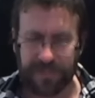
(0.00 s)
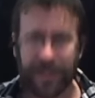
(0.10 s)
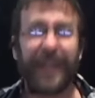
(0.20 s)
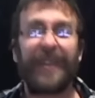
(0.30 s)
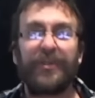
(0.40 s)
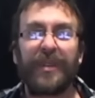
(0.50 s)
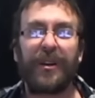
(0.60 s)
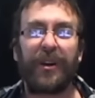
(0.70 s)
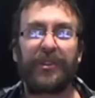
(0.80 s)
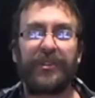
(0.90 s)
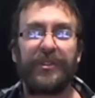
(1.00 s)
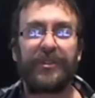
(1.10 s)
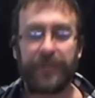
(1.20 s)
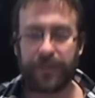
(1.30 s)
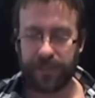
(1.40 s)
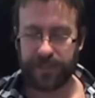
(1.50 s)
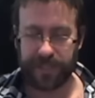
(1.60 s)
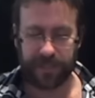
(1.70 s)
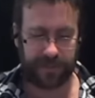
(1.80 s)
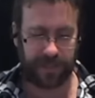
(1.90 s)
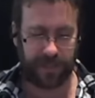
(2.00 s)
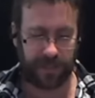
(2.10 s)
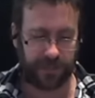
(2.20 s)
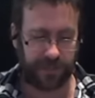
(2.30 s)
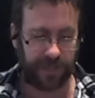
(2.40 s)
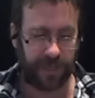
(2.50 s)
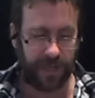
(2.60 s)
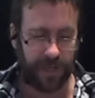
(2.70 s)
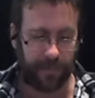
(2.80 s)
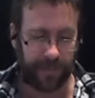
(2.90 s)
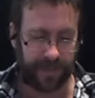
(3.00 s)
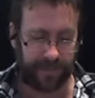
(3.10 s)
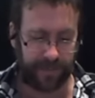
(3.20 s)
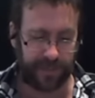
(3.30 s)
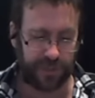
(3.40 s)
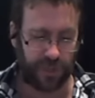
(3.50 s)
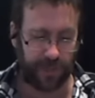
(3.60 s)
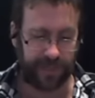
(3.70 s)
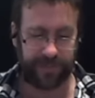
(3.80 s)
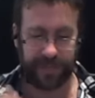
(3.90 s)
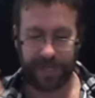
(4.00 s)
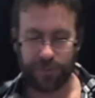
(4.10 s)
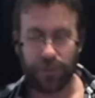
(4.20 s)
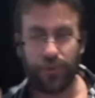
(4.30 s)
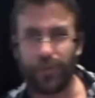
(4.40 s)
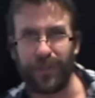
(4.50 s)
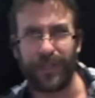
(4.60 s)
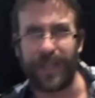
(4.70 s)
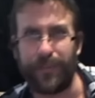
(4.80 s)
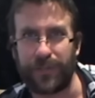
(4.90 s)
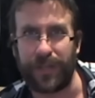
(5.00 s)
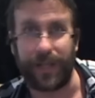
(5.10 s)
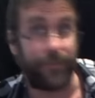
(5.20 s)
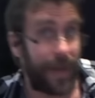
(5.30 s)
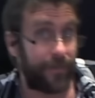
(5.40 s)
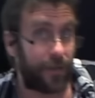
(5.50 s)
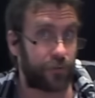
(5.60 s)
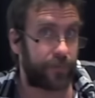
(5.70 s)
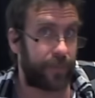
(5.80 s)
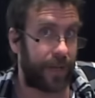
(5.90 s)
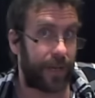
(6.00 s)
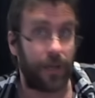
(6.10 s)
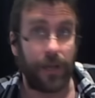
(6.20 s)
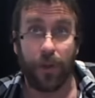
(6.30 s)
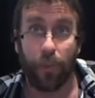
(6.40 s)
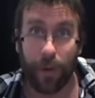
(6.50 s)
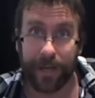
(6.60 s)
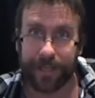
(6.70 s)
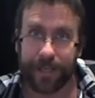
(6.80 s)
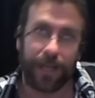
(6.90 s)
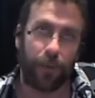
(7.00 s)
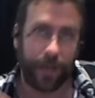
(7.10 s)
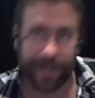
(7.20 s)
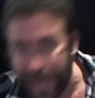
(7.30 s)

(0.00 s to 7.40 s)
get those on cartridge. You know, just get those on cartridge. But the majority of the games, normal games, are like five hundred meg, one gig, one and a